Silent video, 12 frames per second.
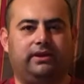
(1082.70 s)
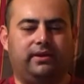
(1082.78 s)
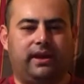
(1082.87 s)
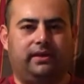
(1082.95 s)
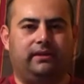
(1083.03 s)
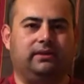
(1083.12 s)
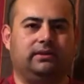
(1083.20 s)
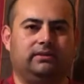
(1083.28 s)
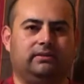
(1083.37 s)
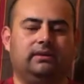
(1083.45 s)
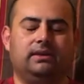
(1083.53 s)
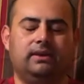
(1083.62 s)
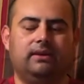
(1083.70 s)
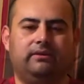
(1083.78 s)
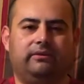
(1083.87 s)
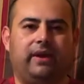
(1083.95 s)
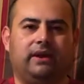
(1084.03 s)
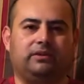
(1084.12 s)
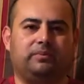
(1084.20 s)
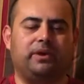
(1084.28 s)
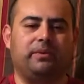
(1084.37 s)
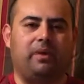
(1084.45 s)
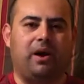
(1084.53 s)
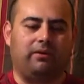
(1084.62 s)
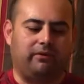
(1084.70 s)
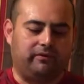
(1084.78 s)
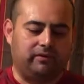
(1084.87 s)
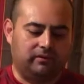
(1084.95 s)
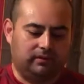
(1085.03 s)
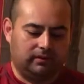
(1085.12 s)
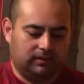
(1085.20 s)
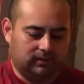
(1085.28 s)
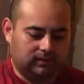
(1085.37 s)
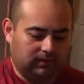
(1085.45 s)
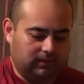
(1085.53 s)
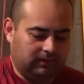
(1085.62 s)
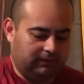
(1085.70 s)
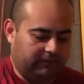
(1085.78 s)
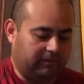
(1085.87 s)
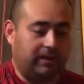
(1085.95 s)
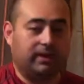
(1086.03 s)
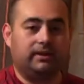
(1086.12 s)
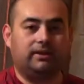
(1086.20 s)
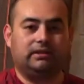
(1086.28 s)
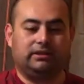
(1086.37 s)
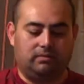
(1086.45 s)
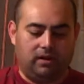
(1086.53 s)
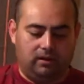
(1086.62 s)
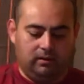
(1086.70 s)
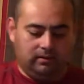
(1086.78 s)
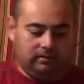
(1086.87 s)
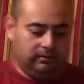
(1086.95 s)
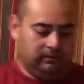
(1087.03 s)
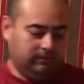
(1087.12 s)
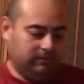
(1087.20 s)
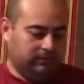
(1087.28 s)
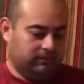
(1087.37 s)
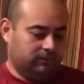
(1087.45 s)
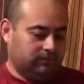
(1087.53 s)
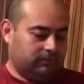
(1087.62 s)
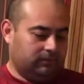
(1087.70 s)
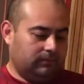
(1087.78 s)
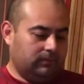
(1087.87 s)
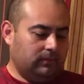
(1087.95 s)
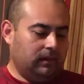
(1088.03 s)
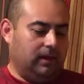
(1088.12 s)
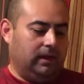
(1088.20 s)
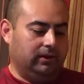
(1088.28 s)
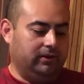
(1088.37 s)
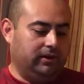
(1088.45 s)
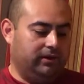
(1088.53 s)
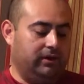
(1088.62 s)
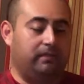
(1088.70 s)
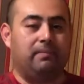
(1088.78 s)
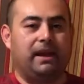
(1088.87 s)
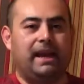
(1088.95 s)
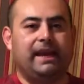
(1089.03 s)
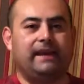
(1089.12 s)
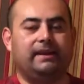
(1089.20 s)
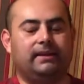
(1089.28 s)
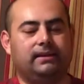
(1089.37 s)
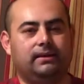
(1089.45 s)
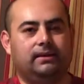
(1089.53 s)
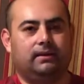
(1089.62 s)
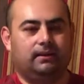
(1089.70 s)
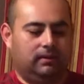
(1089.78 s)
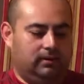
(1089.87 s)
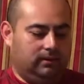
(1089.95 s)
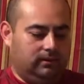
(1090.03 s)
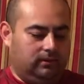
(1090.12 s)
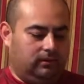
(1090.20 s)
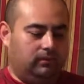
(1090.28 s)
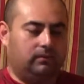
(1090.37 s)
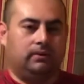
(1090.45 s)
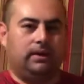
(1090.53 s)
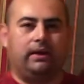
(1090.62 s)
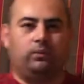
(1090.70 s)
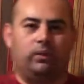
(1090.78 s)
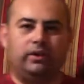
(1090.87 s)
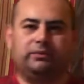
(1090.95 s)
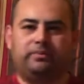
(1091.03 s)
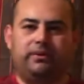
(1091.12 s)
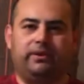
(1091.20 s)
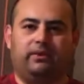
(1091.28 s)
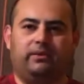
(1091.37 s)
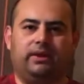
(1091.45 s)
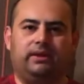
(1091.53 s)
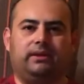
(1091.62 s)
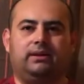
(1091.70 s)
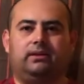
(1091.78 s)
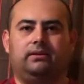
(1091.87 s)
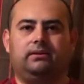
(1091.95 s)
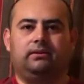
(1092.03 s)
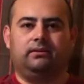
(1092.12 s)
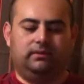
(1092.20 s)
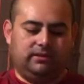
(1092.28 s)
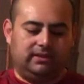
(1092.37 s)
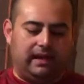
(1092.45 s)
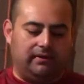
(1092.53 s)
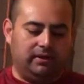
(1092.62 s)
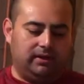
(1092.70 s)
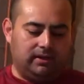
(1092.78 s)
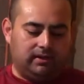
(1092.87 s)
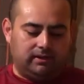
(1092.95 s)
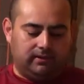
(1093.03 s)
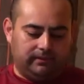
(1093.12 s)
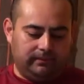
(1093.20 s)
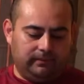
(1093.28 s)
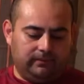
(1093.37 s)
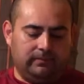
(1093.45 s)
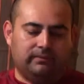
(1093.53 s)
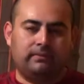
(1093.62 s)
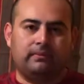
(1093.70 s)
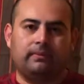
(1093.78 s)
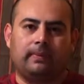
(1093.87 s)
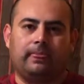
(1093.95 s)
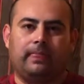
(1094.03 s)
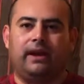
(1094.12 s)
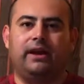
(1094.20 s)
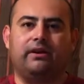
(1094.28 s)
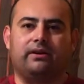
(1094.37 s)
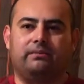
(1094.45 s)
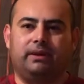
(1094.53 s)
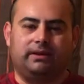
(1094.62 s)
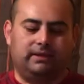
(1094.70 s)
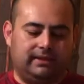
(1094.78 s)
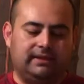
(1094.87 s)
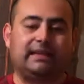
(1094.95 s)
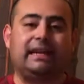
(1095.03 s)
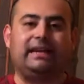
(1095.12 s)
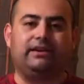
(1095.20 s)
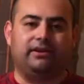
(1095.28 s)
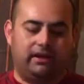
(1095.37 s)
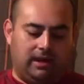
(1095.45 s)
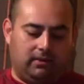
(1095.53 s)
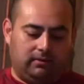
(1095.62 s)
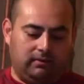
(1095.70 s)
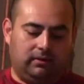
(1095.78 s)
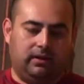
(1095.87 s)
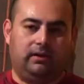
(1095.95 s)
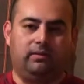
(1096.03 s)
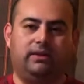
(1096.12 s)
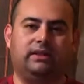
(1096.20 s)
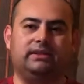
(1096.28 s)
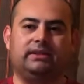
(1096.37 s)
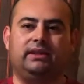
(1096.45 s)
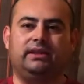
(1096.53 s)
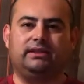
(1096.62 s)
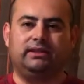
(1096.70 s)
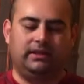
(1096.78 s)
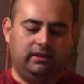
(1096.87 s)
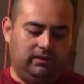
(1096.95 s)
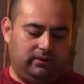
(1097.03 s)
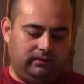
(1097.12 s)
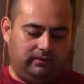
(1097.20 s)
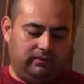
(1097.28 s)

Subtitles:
hear that. This fan's pretty powerful. You know? For being this small, I could hear the blade like whispering with the sound of the air, because it's cleaner now. And when it's dusty, you